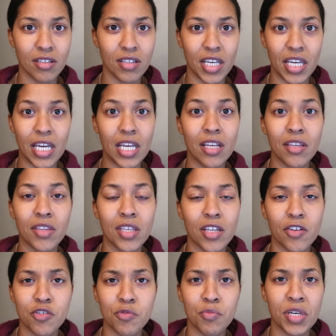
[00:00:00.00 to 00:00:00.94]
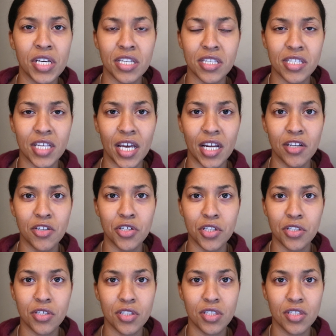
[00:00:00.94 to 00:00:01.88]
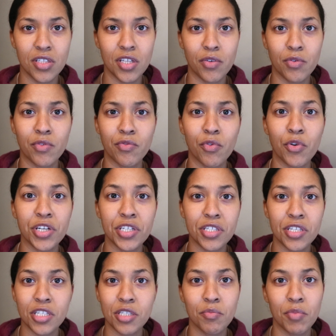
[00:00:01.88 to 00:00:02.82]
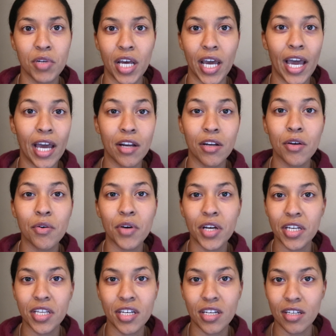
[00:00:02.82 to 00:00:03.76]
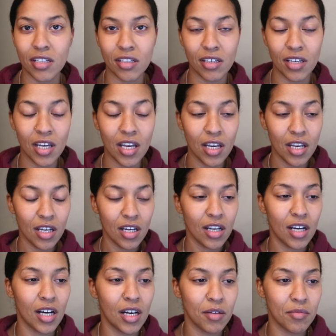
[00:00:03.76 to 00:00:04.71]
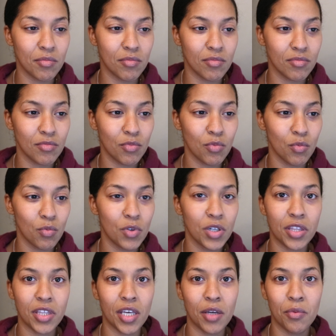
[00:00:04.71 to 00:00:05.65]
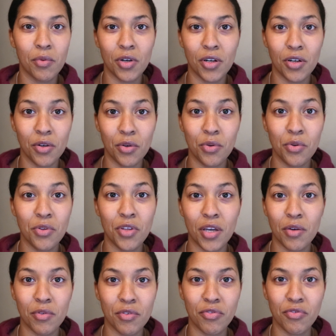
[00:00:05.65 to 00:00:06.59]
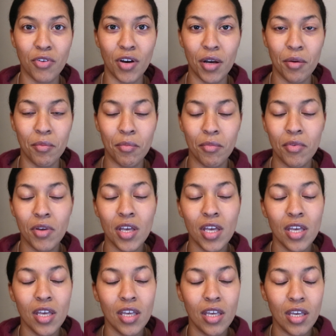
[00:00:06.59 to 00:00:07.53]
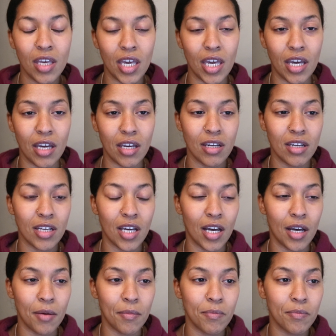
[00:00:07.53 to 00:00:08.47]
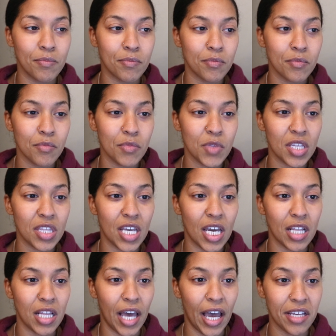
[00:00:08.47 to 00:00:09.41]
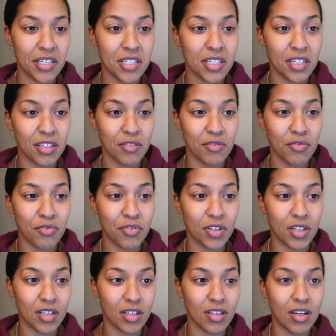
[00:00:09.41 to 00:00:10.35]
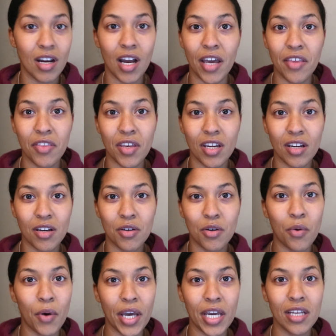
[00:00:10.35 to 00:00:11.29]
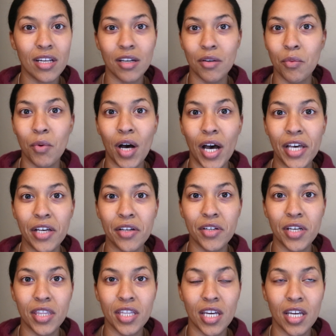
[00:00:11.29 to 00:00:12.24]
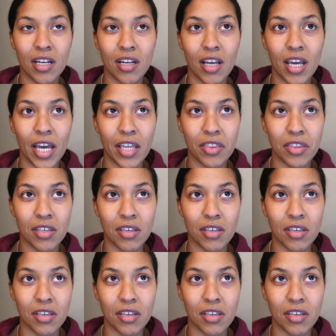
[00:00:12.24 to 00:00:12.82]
like anything that was being said. It's just there were voices, but I had no idea what they were, who they were from, and that lasted for, I think, quite a while. And then I